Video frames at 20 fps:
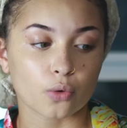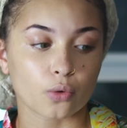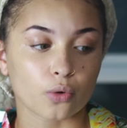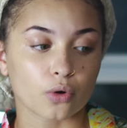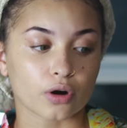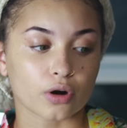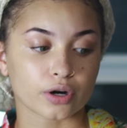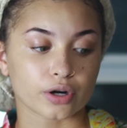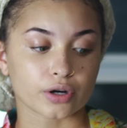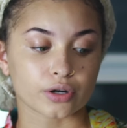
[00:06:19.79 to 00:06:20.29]

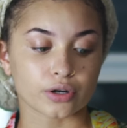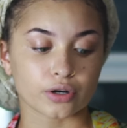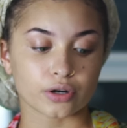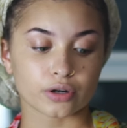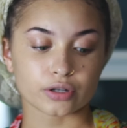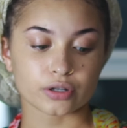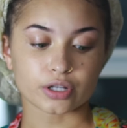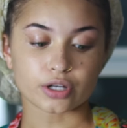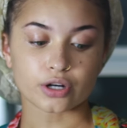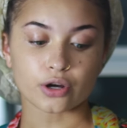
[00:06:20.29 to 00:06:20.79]
or,
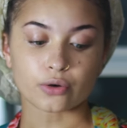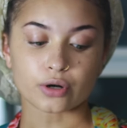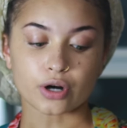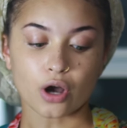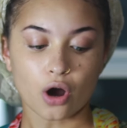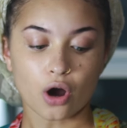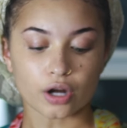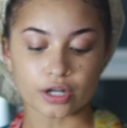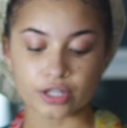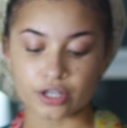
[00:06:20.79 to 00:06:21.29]
you know, an
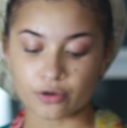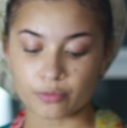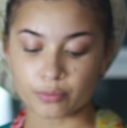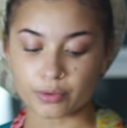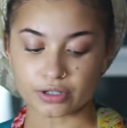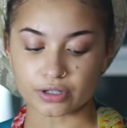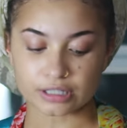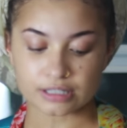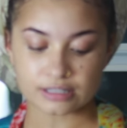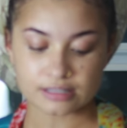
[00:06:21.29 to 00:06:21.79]

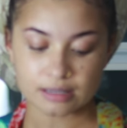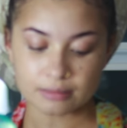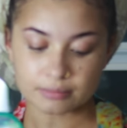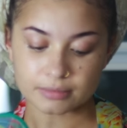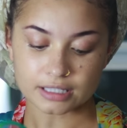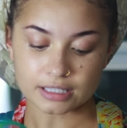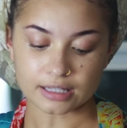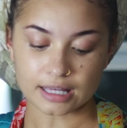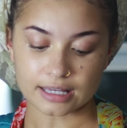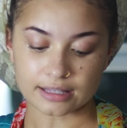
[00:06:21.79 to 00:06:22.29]
audiobook or
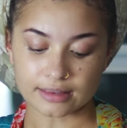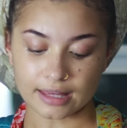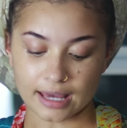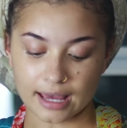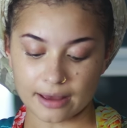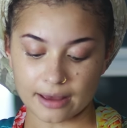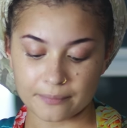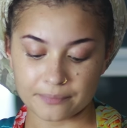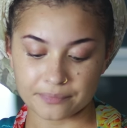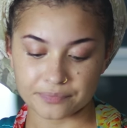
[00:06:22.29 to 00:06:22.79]
something like
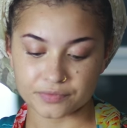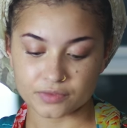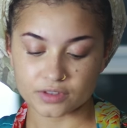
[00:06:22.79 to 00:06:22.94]
that.